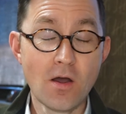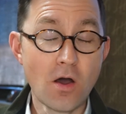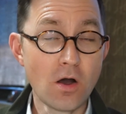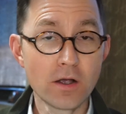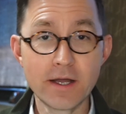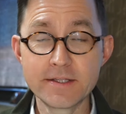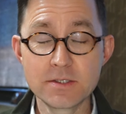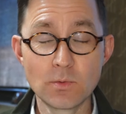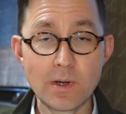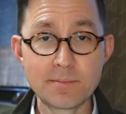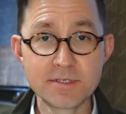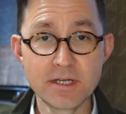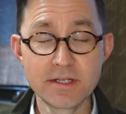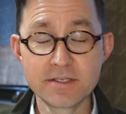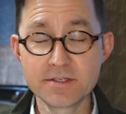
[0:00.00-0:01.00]
All kinds of
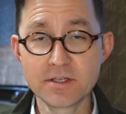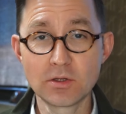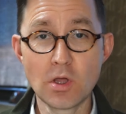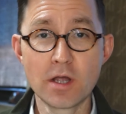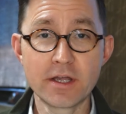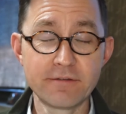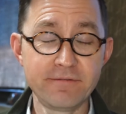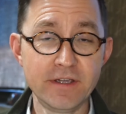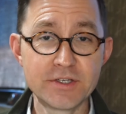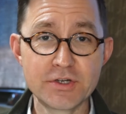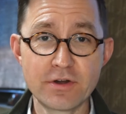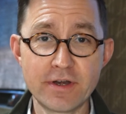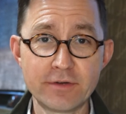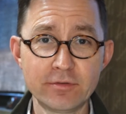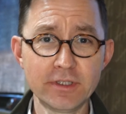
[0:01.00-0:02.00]
websites is a login
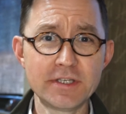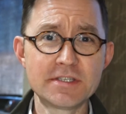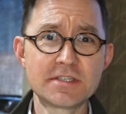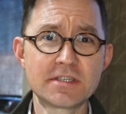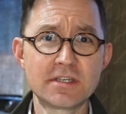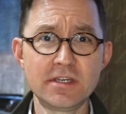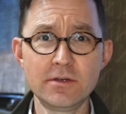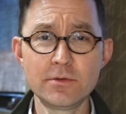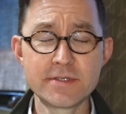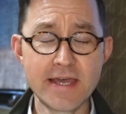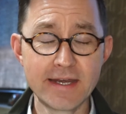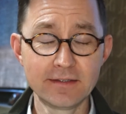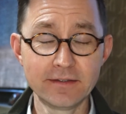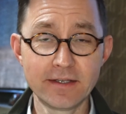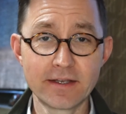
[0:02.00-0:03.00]
feature and it really skews
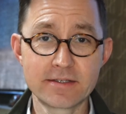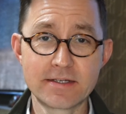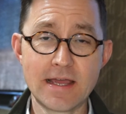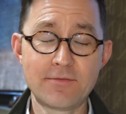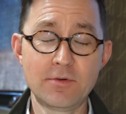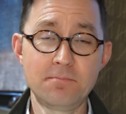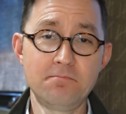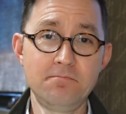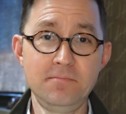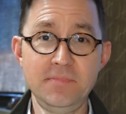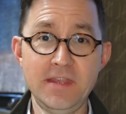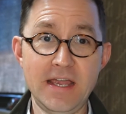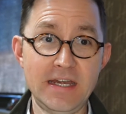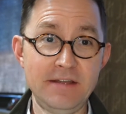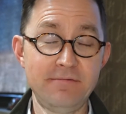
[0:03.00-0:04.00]
analytics to have a
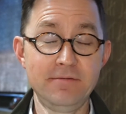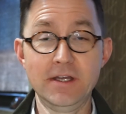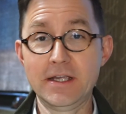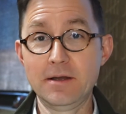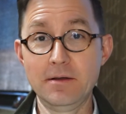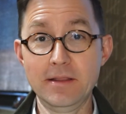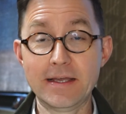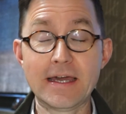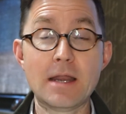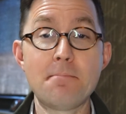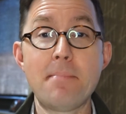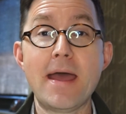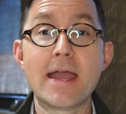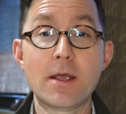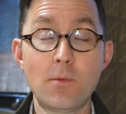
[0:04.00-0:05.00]
90 like a, like on a
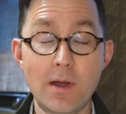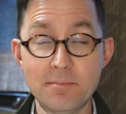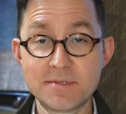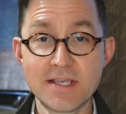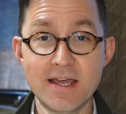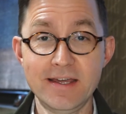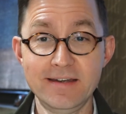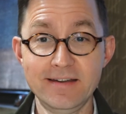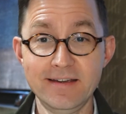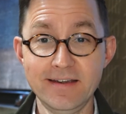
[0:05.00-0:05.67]
bank website.